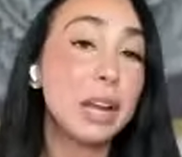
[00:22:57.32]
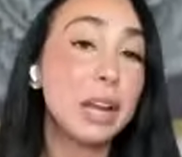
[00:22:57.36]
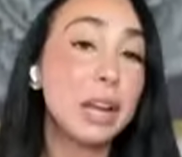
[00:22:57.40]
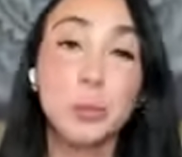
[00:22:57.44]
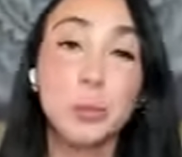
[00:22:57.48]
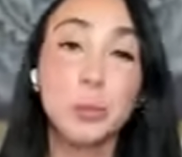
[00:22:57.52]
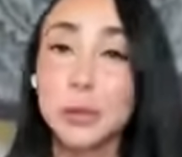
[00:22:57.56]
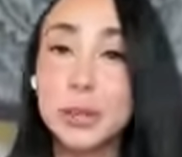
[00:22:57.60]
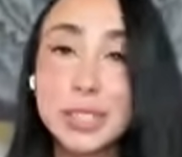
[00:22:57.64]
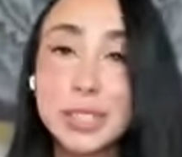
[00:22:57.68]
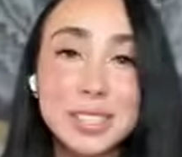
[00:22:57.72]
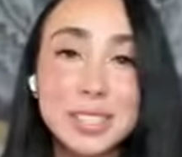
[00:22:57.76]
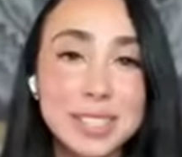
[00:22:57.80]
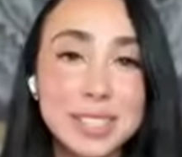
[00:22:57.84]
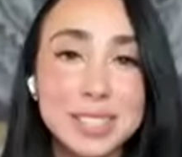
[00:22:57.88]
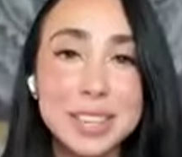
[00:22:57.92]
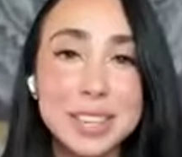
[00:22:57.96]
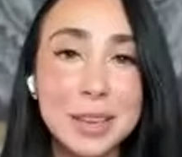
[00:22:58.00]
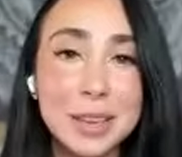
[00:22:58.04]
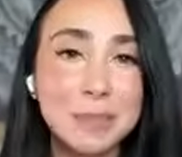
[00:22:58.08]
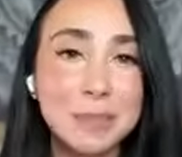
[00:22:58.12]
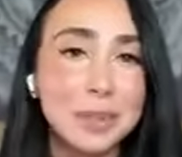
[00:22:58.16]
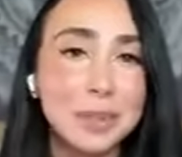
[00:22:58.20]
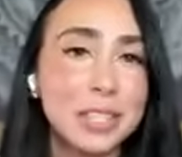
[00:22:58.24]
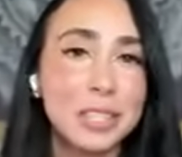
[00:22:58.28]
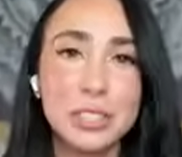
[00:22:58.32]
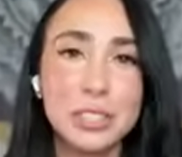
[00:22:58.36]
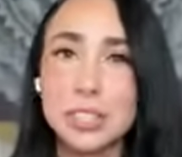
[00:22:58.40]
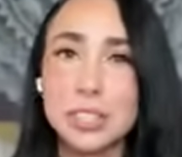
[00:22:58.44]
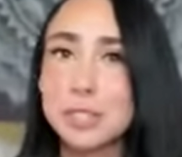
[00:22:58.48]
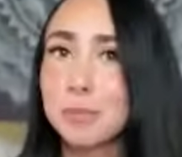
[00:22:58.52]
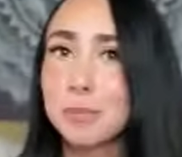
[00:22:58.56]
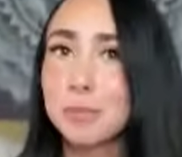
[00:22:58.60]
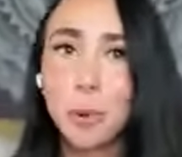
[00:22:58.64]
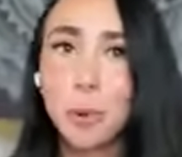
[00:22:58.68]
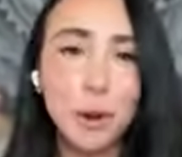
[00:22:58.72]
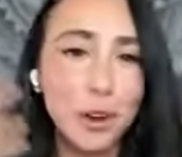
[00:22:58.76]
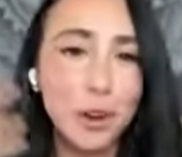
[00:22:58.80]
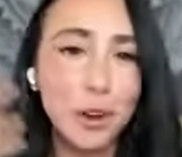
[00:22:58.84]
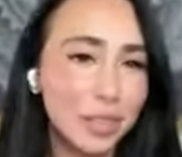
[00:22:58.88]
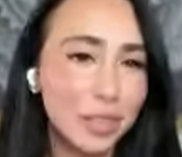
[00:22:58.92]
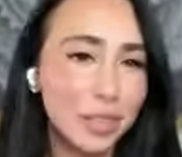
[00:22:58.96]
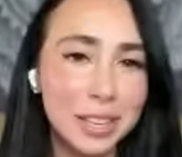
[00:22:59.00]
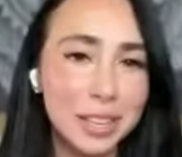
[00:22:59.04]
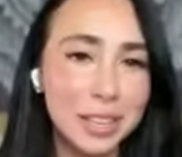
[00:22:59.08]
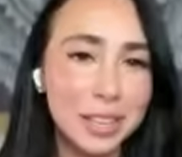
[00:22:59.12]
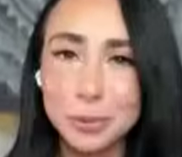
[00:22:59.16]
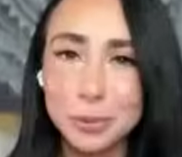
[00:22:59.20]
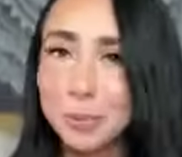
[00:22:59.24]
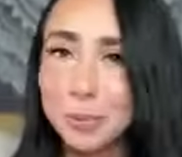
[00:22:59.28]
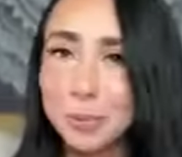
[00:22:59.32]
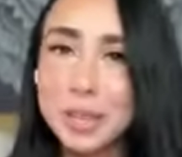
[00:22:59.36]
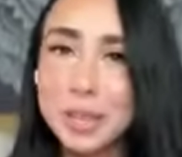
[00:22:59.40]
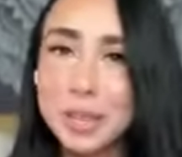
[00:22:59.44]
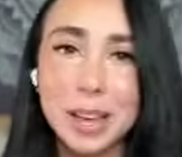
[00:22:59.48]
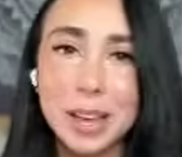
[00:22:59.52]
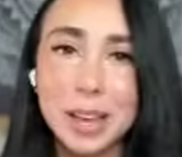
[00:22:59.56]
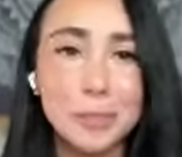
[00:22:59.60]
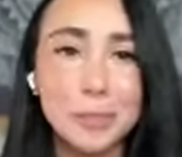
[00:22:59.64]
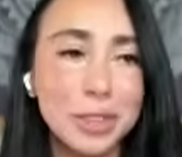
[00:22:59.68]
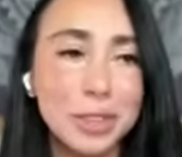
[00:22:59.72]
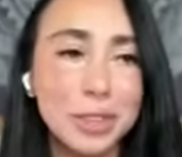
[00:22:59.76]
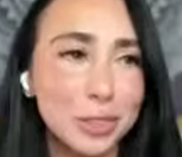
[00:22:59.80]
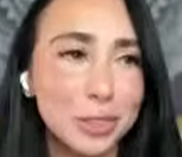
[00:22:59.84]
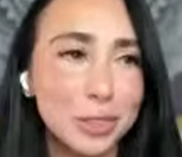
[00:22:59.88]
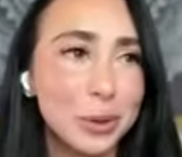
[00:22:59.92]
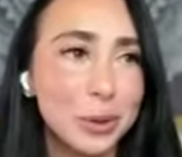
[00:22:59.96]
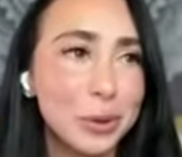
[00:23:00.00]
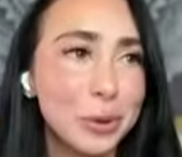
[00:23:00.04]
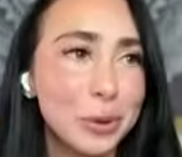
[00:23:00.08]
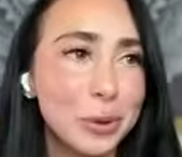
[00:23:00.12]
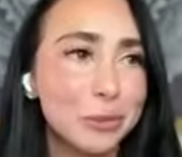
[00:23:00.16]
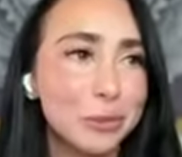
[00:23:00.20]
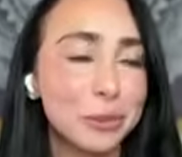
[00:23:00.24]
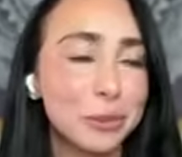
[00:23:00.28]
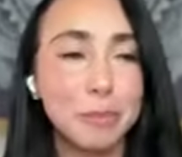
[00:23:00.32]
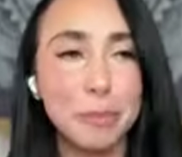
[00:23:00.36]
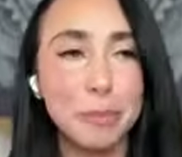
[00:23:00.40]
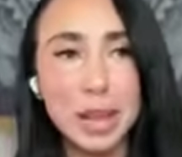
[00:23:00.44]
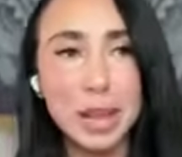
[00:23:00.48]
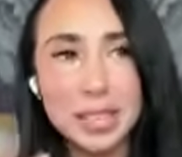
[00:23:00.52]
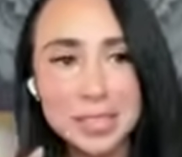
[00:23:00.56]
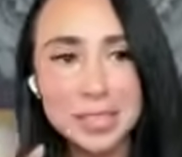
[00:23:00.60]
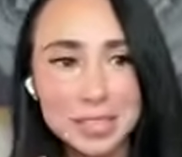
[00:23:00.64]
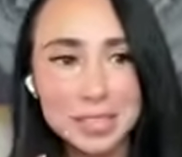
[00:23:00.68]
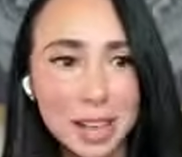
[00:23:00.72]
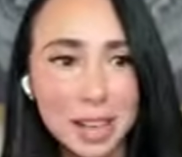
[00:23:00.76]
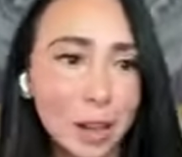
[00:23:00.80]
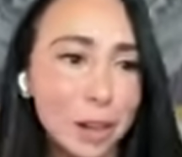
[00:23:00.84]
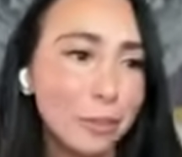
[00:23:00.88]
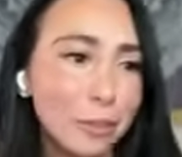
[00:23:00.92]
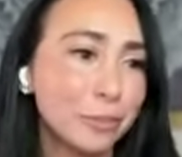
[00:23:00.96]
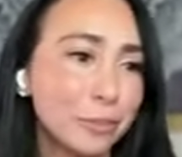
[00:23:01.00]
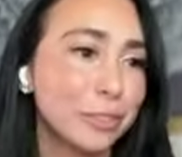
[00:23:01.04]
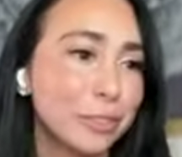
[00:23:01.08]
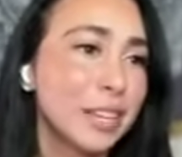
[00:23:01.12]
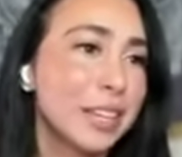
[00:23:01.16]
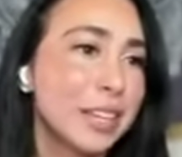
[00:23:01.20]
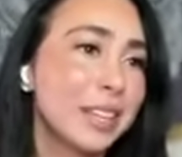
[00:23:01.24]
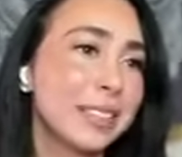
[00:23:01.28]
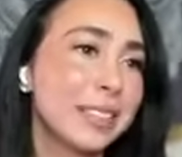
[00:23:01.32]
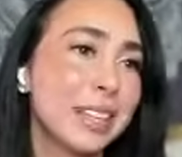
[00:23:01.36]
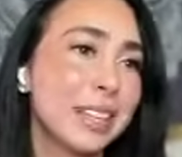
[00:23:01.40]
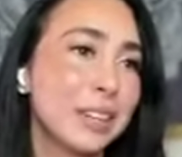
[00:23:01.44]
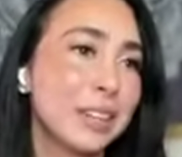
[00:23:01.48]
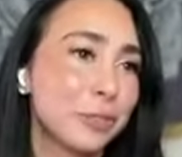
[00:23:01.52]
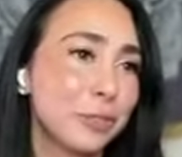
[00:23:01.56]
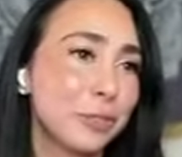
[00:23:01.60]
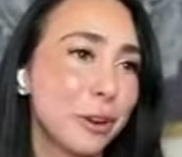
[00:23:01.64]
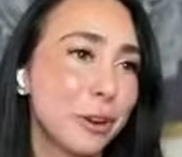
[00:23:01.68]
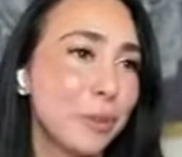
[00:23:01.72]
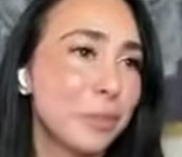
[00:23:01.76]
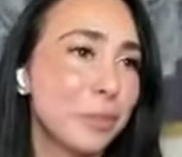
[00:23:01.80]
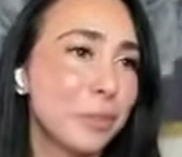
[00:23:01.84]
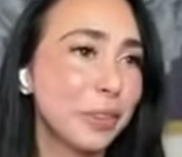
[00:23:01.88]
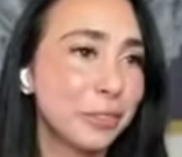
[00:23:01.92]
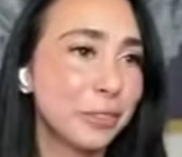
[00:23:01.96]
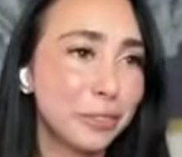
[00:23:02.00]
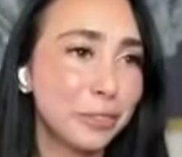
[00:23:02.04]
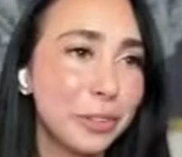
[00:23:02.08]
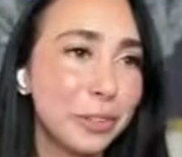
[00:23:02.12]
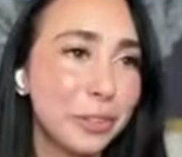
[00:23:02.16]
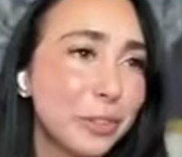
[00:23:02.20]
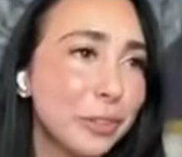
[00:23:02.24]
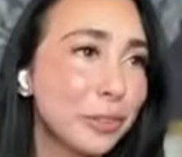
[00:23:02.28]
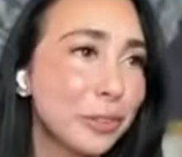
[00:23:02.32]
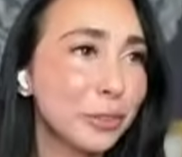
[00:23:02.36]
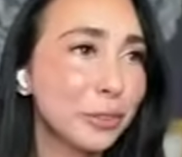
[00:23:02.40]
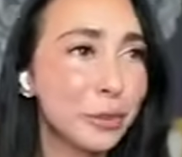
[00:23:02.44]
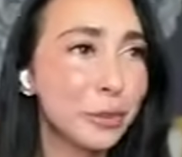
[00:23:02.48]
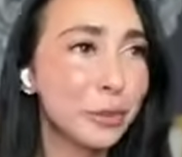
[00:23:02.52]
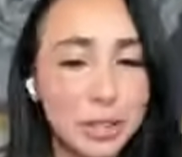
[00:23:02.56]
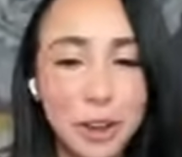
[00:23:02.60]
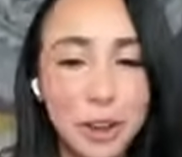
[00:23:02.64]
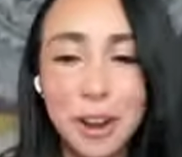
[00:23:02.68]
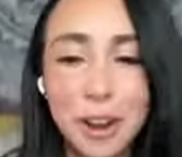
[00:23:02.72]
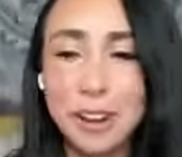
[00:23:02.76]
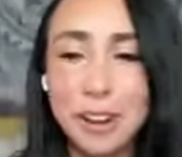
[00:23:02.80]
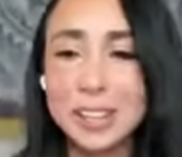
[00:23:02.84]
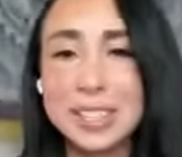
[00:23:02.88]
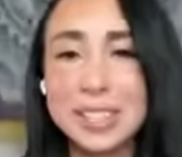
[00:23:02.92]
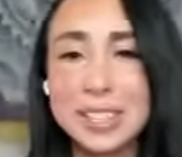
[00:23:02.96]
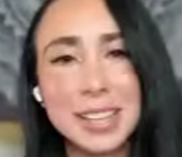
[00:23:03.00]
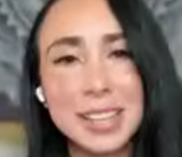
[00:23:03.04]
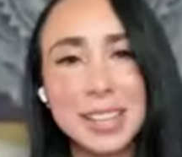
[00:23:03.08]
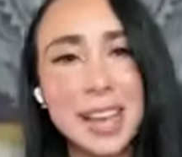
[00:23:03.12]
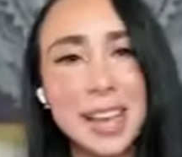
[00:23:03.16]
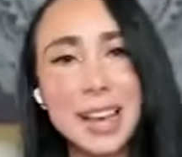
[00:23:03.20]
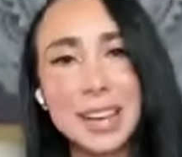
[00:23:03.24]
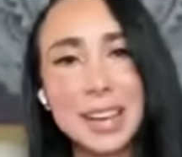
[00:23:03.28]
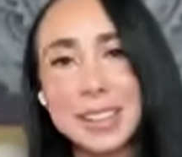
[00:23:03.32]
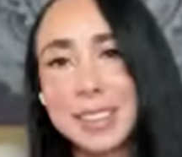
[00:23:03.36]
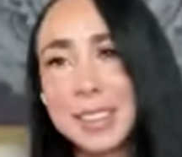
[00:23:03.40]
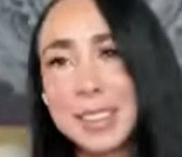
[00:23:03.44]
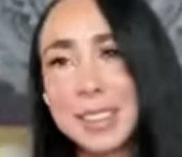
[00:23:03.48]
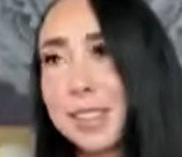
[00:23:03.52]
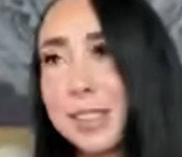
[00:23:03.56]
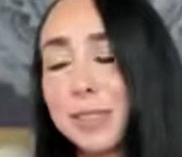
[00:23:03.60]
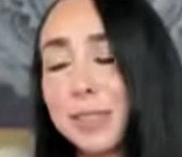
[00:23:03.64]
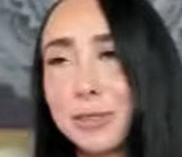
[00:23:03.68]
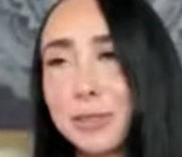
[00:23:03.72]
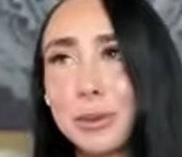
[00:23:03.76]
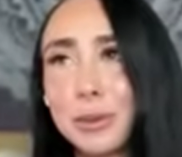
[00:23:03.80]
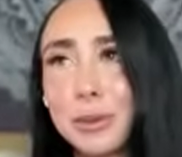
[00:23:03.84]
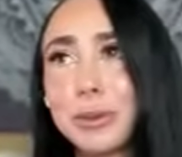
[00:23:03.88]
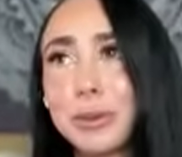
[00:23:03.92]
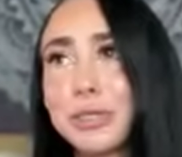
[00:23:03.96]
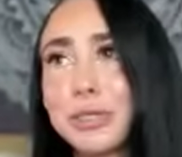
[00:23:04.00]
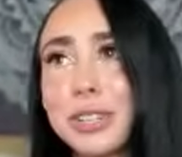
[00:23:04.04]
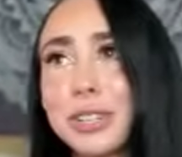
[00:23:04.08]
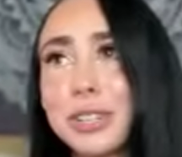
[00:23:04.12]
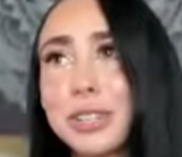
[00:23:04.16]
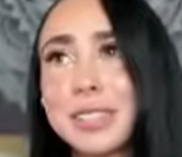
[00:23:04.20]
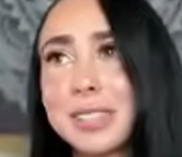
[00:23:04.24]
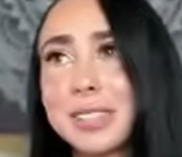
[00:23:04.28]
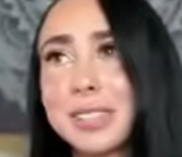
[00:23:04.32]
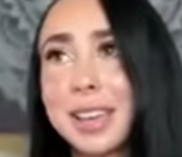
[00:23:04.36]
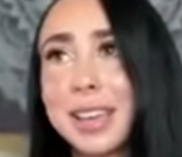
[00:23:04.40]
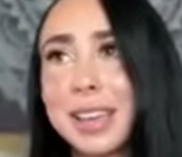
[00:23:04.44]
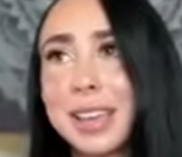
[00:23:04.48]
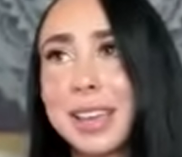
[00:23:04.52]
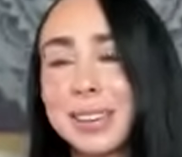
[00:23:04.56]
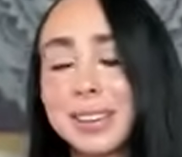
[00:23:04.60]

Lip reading: And I wouldn't sleep. And it just more things would be coming through from myself, then from the field through the architect, then through just